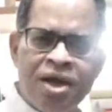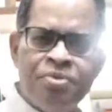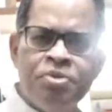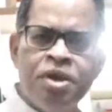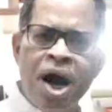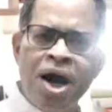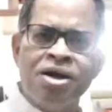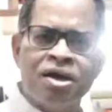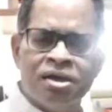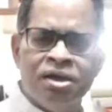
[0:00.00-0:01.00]
I may
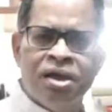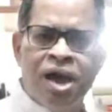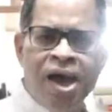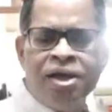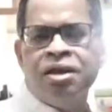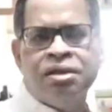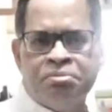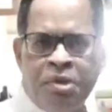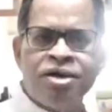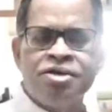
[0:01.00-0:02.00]
monk, and
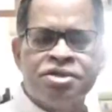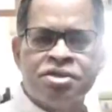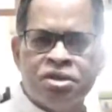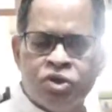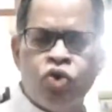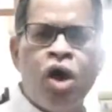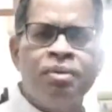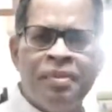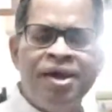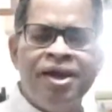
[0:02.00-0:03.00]
monks do
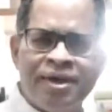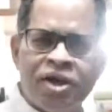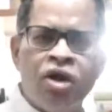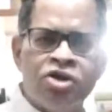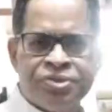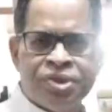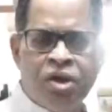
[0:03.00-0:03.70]
not marry at all.